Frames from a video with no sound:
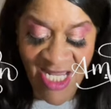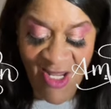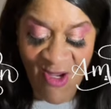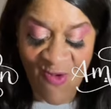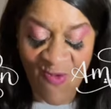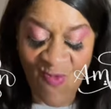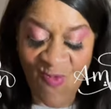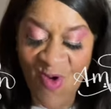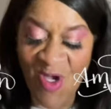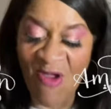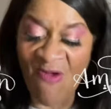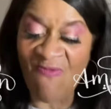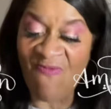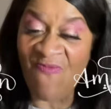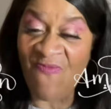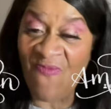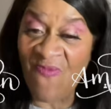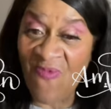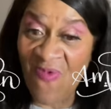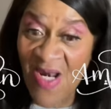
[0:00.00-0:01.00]
will
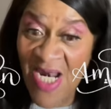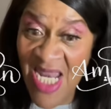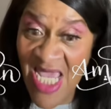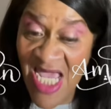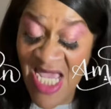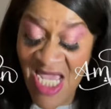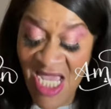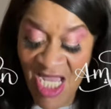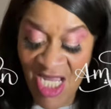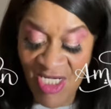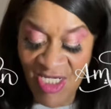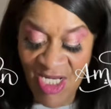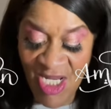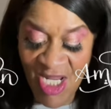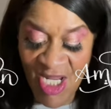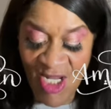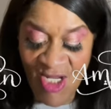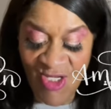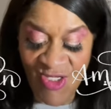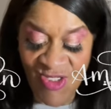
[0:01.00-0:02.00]
flood
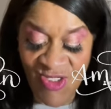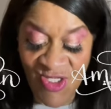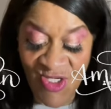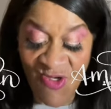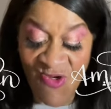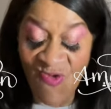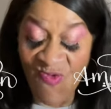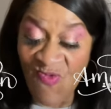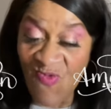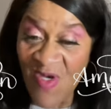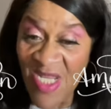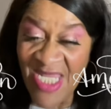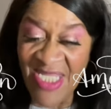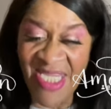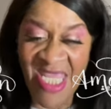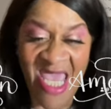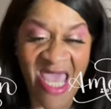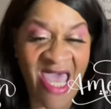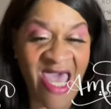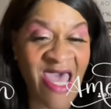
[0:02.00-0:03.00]
you with
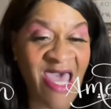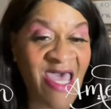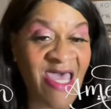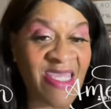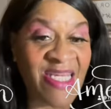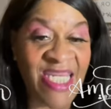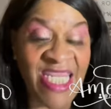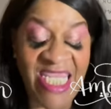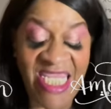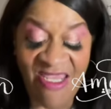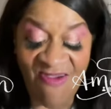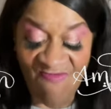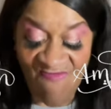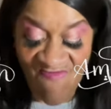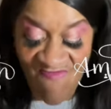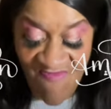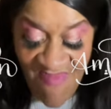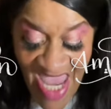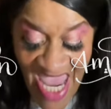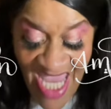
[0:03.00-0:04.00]

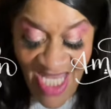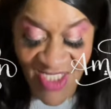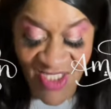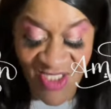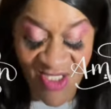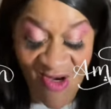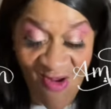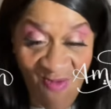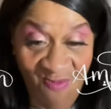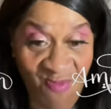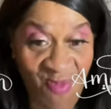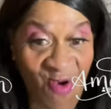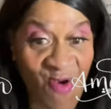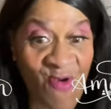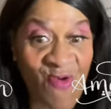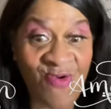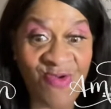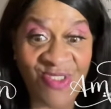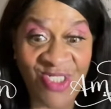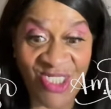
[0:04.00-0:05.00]

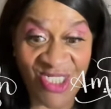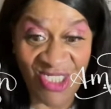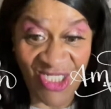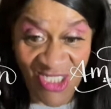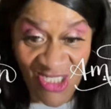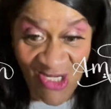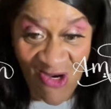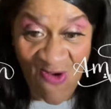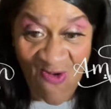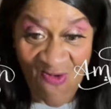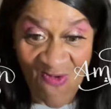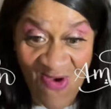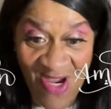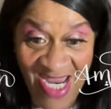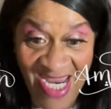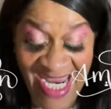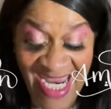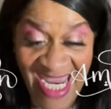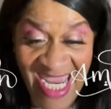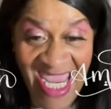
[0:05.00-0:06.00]
unimaginable joy.
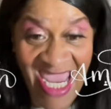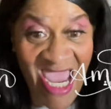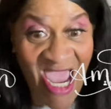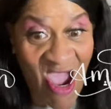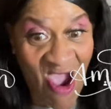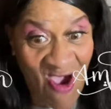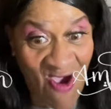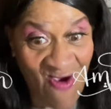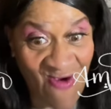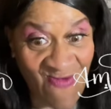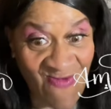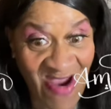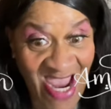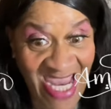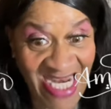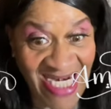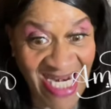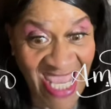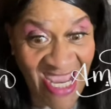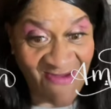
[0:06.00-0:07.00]
All
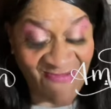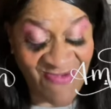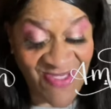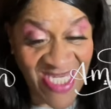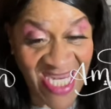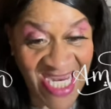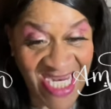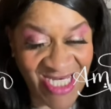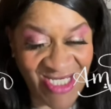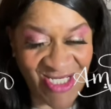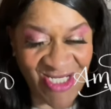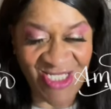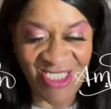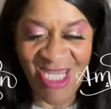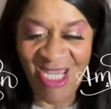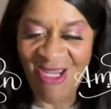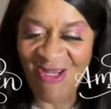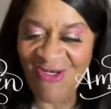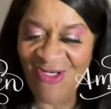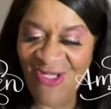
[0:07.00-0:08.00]
right, life changers,
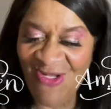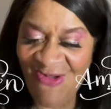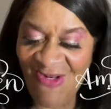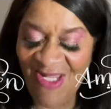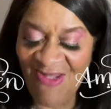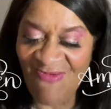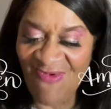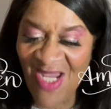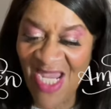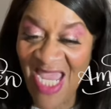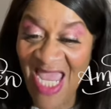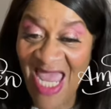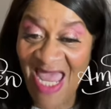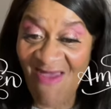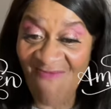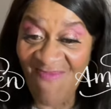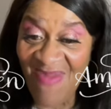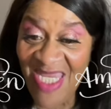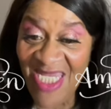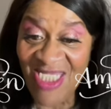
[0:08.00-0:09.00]
do leave your
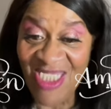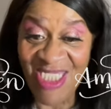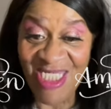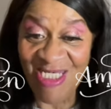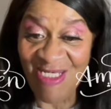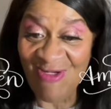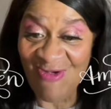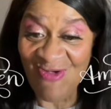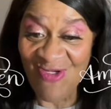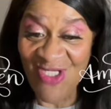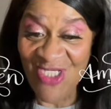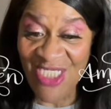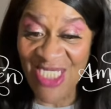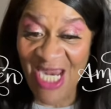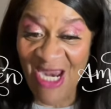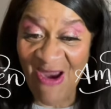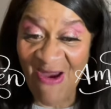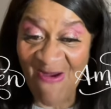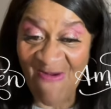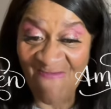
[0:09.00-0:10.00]
comments, do
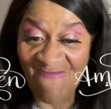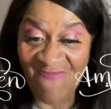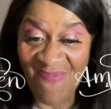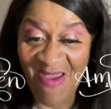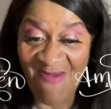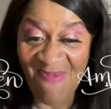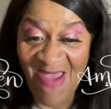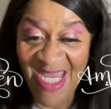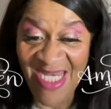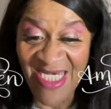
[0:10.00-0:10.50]
share. Bye bye